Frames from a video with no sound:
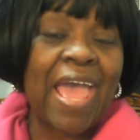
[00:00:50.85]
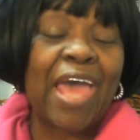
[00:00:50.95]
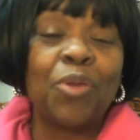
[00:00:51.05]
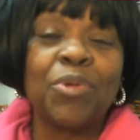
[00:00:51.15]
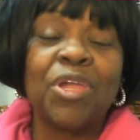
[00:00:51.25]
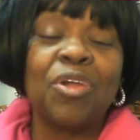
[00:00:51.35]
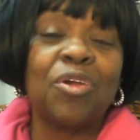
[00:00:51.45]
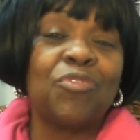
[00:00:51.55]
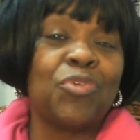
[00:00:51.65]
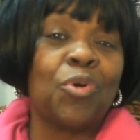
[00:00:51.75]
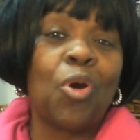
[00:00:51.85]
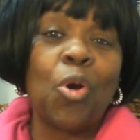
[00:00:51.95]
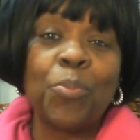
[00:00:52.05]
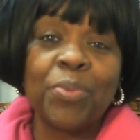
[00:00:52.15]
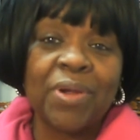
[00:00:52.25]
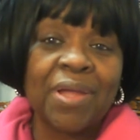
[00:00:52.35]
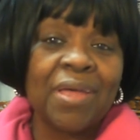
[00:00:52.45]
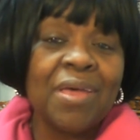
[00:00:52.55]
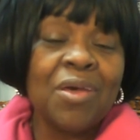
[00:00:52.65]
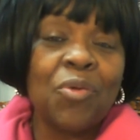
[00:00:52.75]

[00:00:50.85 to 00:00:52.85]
I don't care if you're Oprah